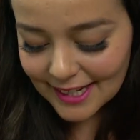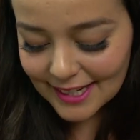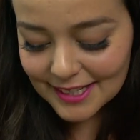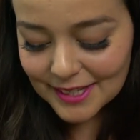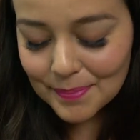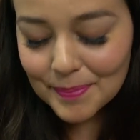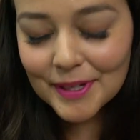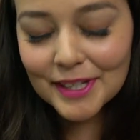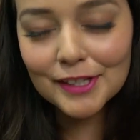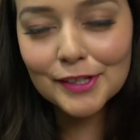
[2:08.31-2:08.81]

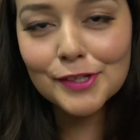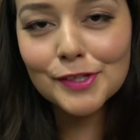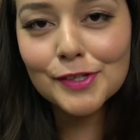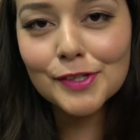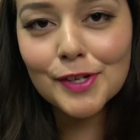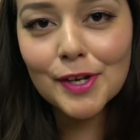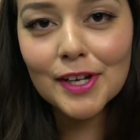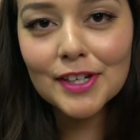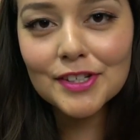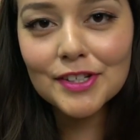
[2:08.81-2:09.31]
It's been
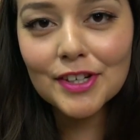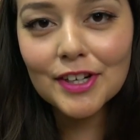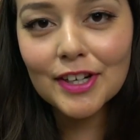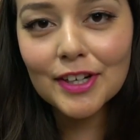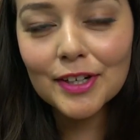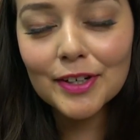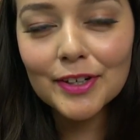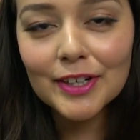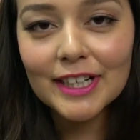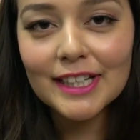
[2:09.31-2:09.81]
such
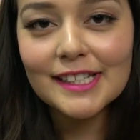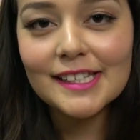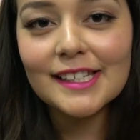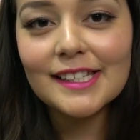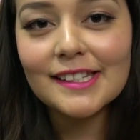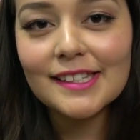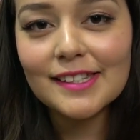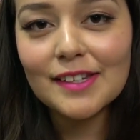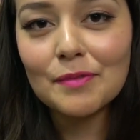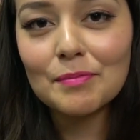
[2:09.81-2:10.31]
a
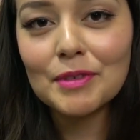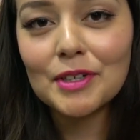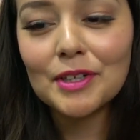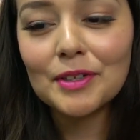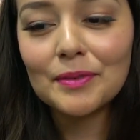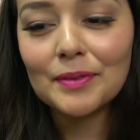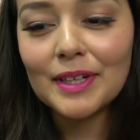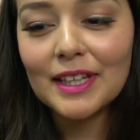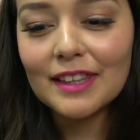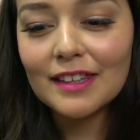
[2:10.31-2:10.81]
crazy
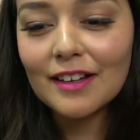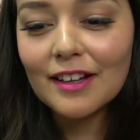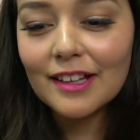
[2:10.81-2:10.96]
summer with